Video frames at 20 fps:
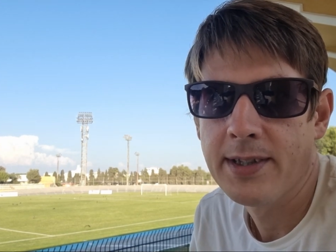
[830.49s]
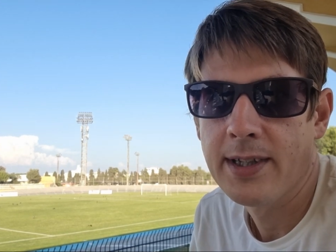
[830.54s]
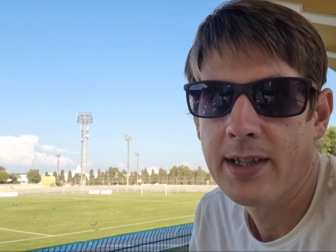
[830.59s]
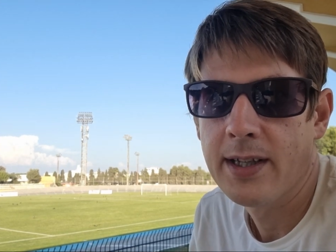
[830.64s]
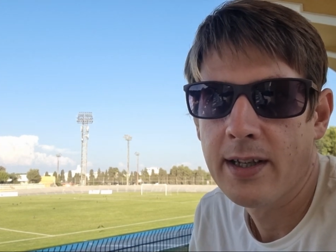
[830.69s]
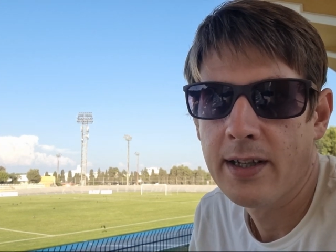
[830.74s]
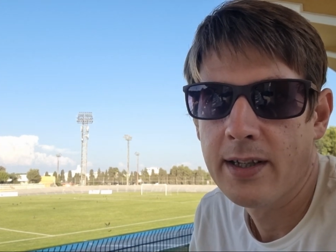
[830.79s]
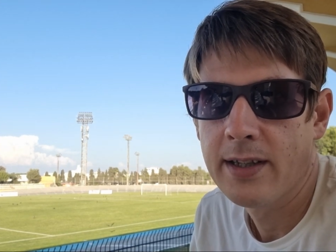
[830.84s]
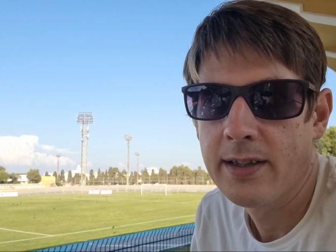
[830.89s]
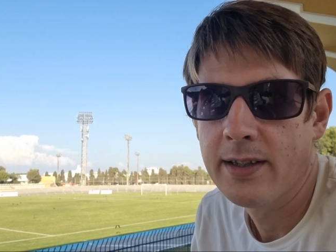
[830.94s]

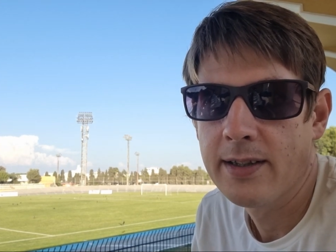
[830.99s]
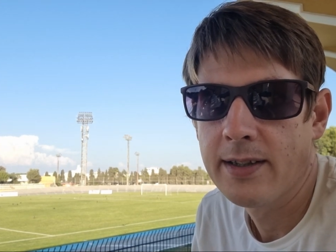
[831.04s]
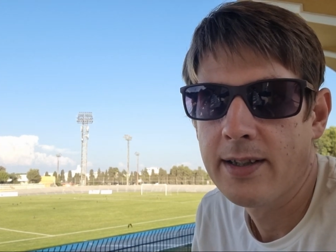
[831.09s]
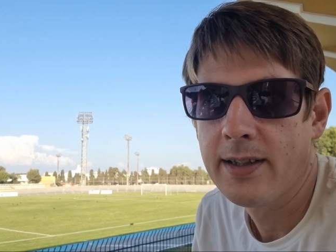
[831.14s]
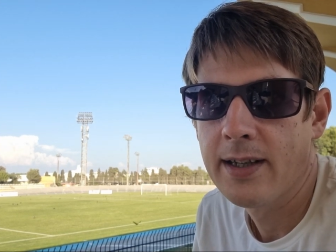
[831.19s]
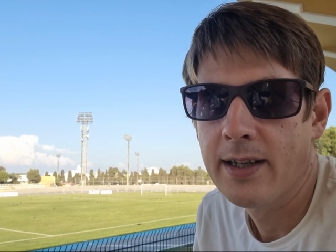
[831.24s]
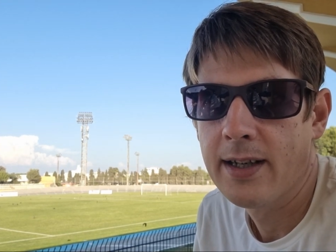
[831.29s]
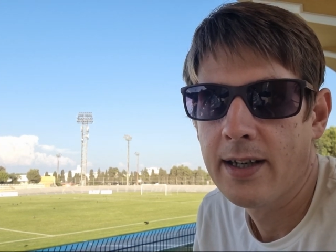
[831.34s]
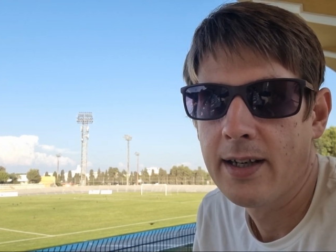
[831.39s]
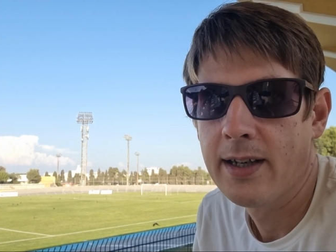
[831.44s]
and
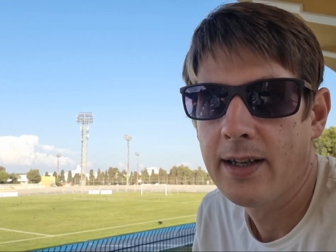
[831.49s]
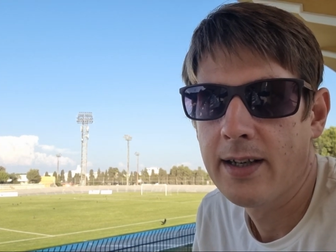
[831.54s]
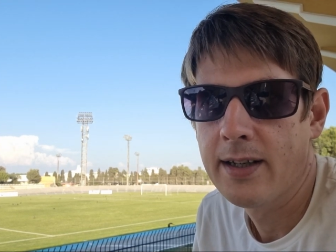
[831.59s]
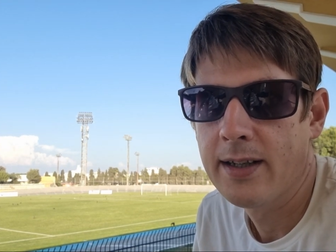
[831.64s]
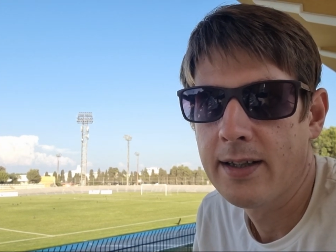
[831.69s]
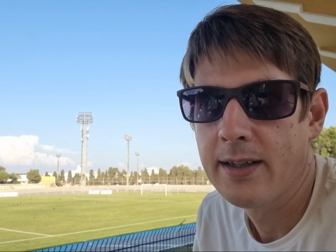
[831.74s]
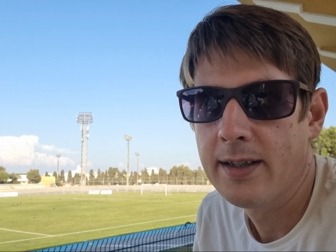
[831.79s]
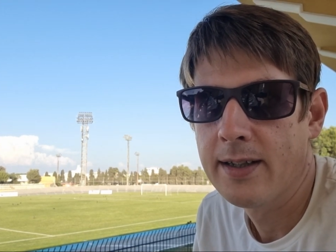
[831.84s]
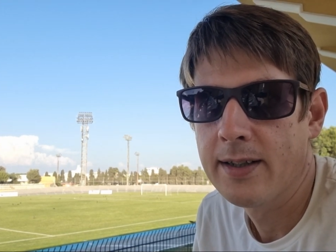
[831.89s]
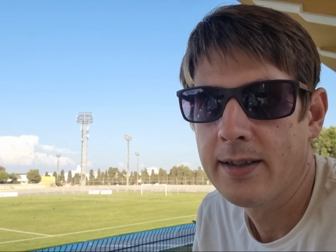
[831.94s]

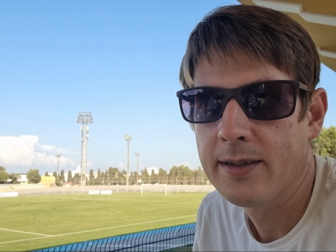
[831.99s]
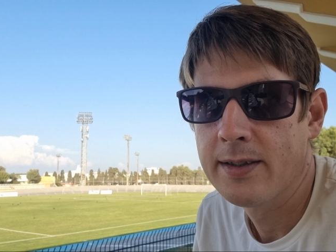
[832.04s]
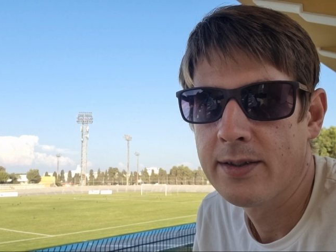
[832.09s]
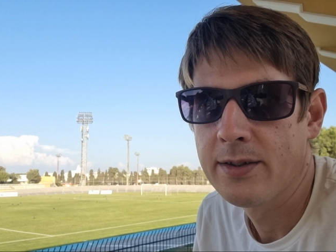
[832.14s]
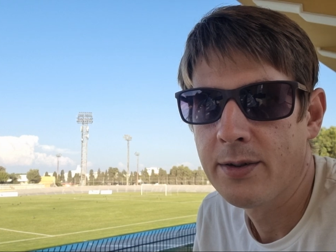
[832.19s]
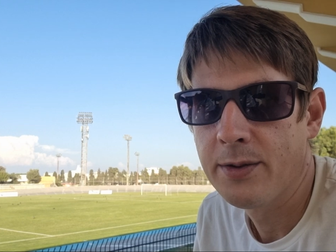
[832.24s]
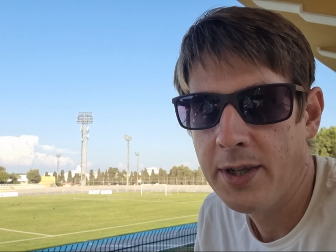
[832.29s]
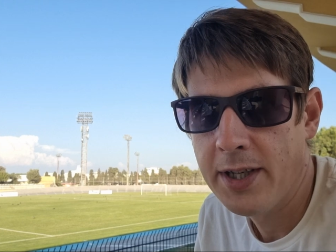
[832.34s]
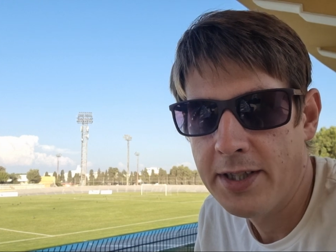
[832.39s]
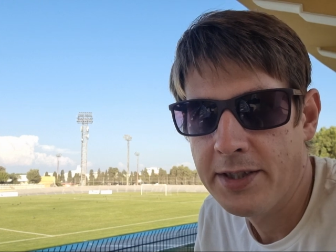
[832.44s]

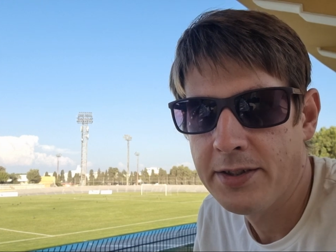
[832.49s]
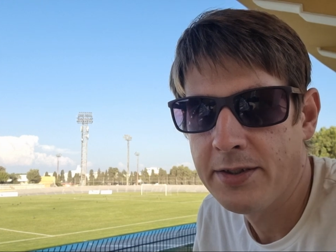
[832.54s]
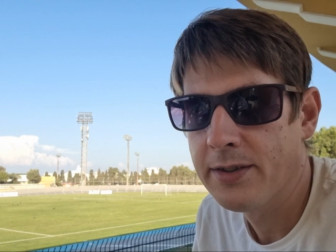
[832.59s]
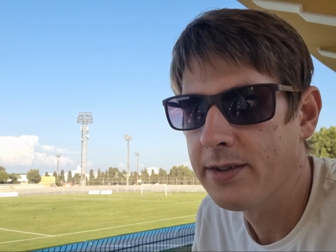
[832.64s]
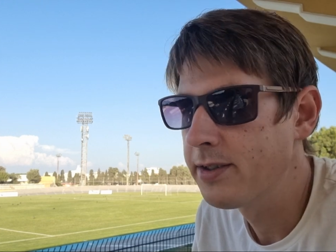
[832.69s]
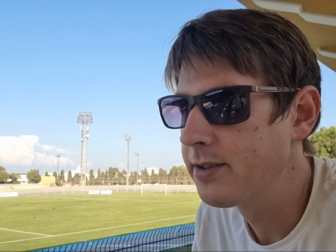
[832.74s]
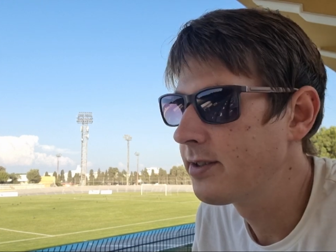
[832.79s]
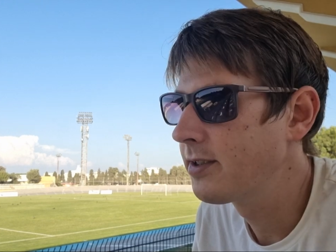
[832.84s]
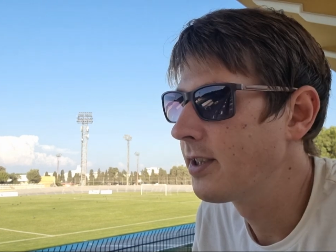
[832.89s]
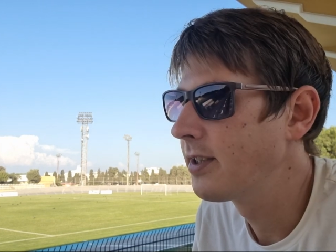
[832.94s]

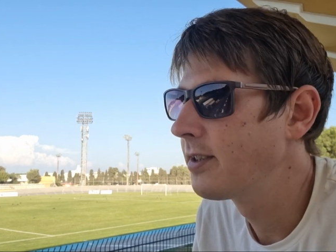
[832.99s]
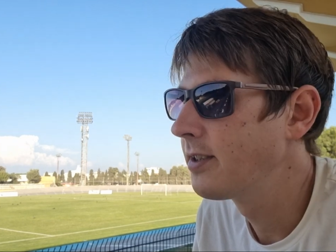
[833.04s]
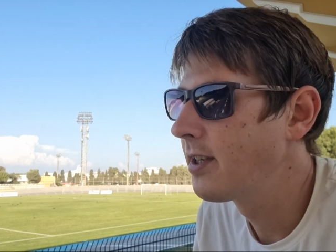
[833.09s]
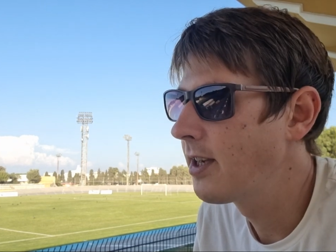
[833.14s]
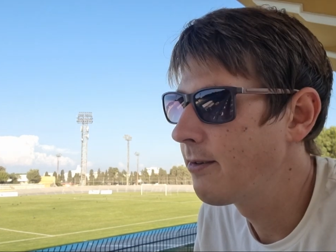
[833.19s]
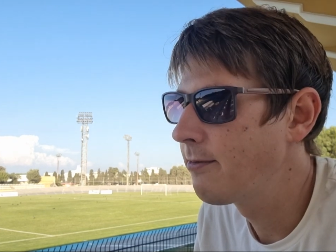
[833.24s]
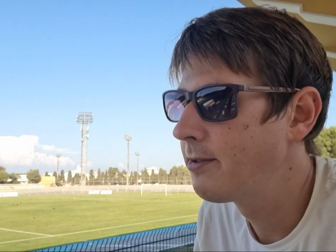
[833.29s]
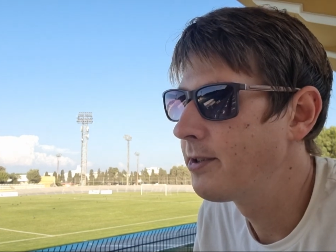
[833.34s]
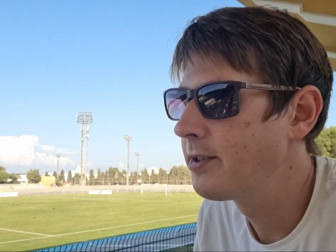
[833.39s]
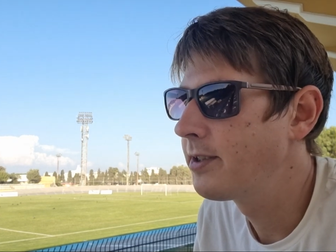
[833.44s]
donations and
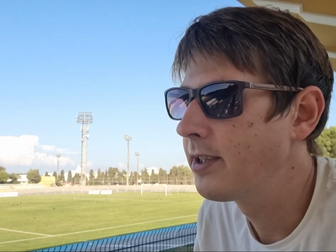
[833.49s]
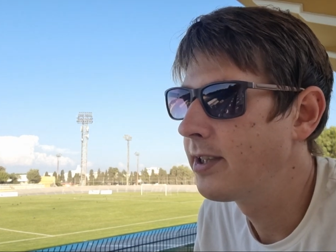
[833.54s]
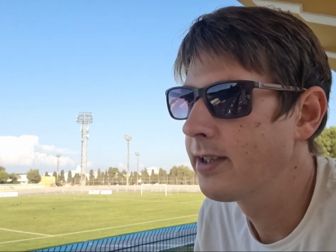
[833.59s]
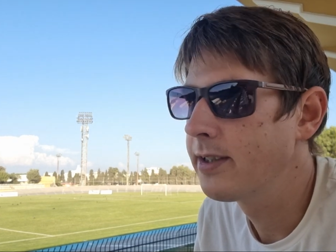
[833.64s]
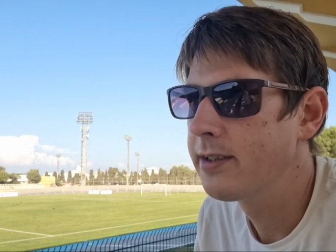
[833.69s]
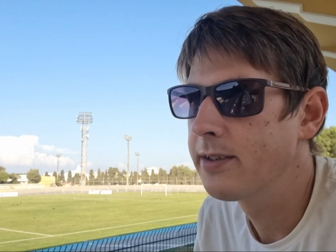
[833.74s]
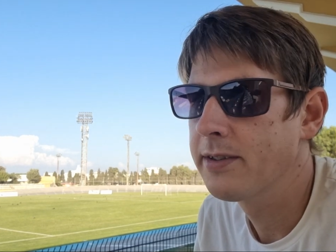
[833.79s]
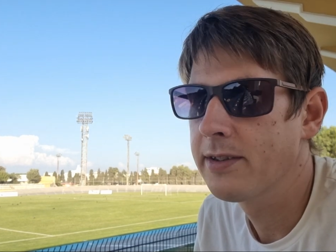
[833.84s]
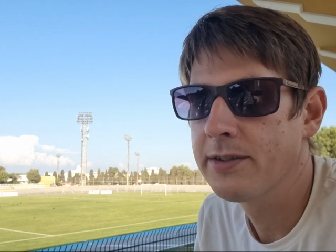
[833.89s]
everything,